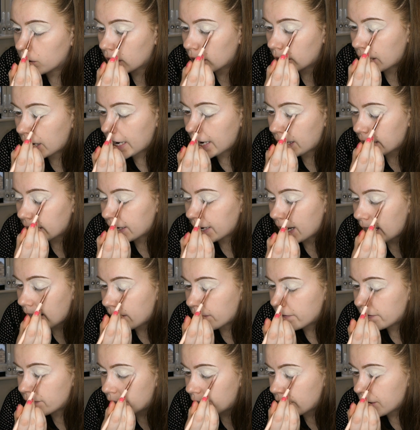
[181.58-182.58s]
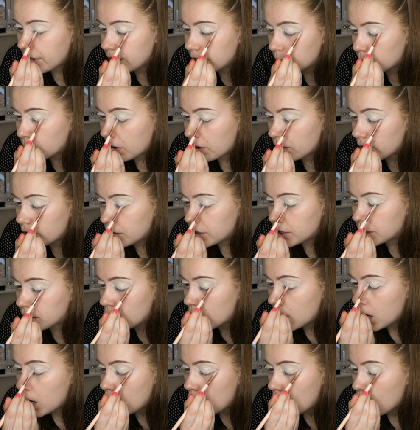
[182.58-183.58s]
on a clean canvas, whereas
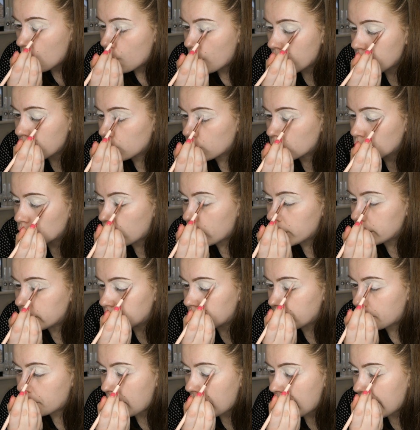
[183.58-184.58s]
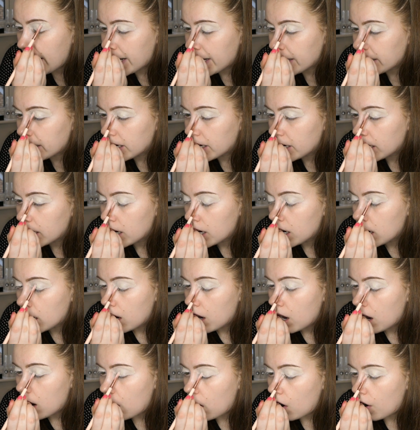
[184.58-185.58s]
when you're trying to paint
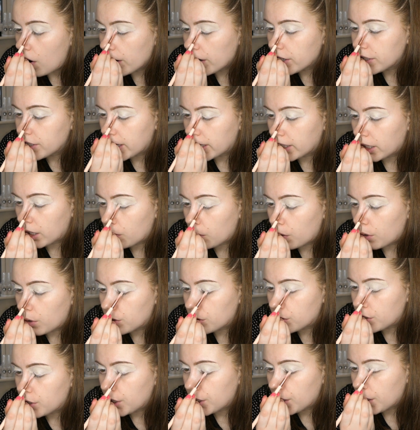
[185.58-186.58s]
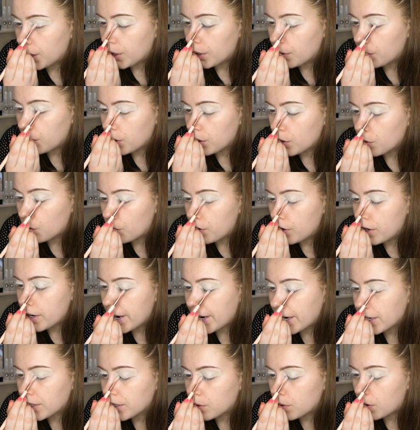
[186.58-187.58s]
eyeshadow onto your
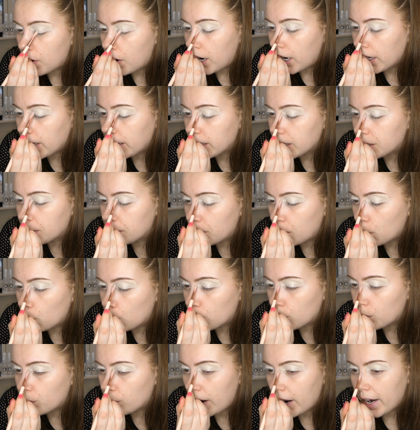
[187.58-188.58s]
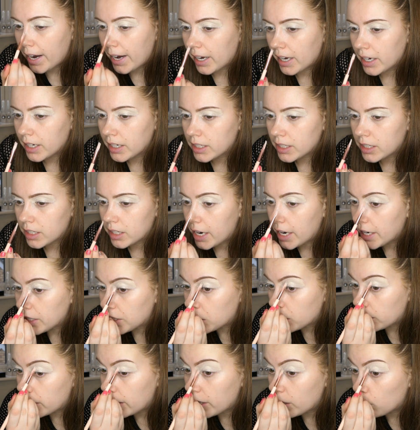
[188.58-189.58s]
natural eyelids with all the veins,
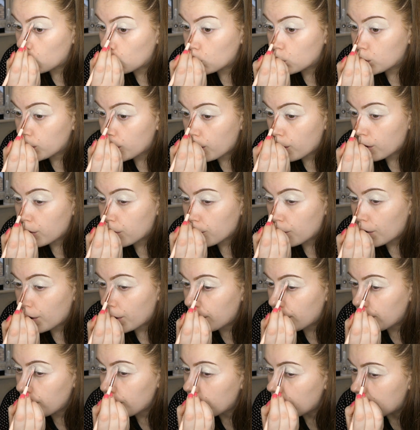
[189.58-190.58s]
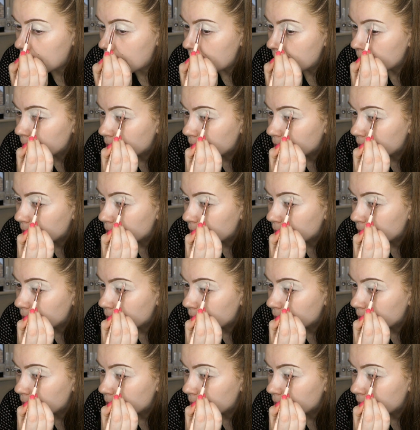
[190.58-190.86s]
they all show through,